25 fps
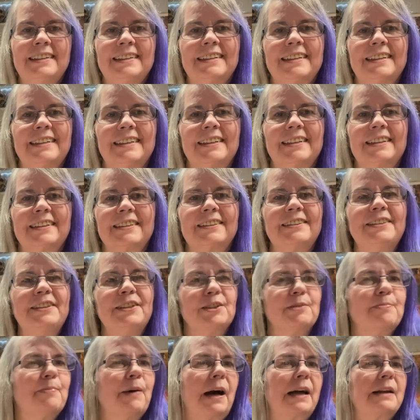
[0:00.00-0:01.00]

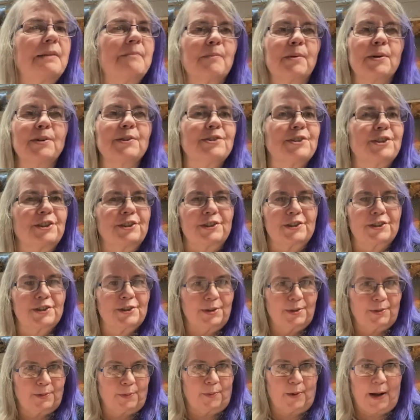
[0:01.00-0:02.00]
nearby merchant
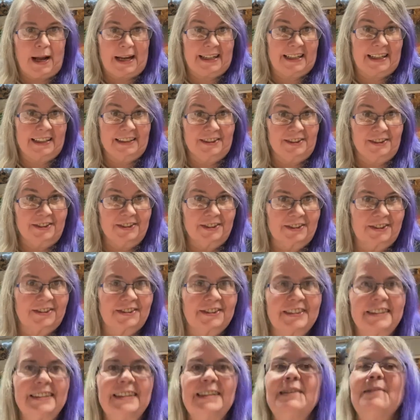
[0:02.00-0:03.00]

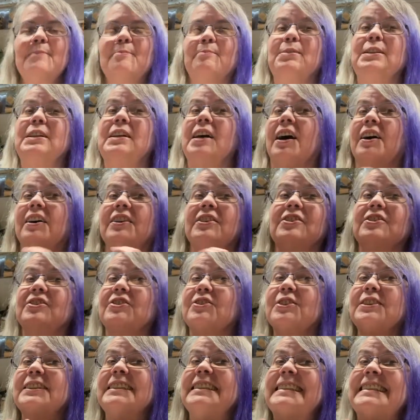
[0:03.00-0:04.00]
wagons
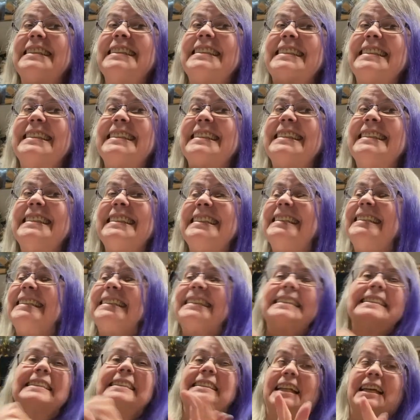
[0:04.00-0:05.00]
because
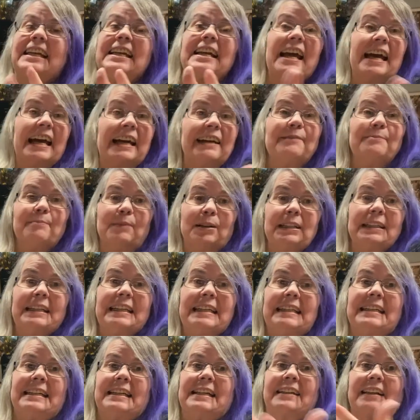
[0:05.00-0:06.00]
they had
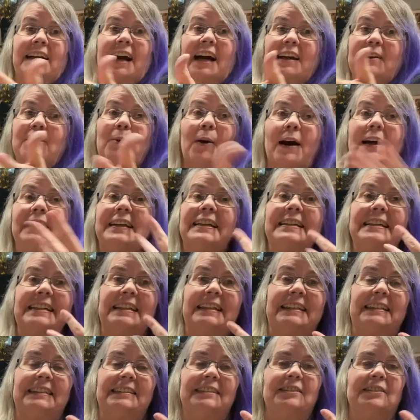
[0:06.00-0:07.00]
money and I wanted
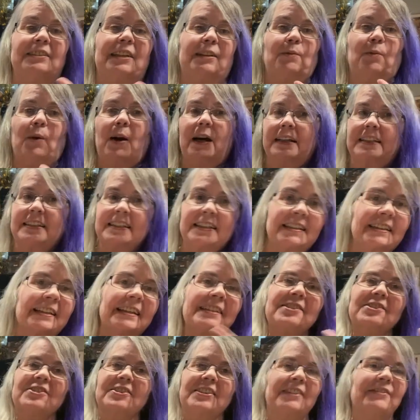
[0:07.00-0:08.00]
it. And why didn't they
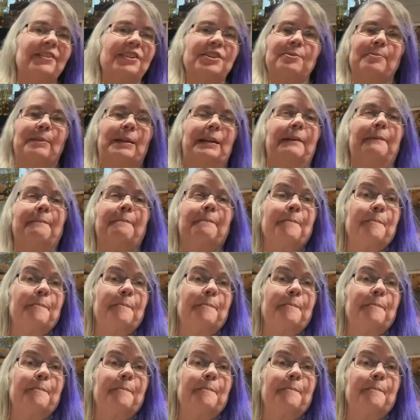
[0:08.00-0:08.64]
just give it to me?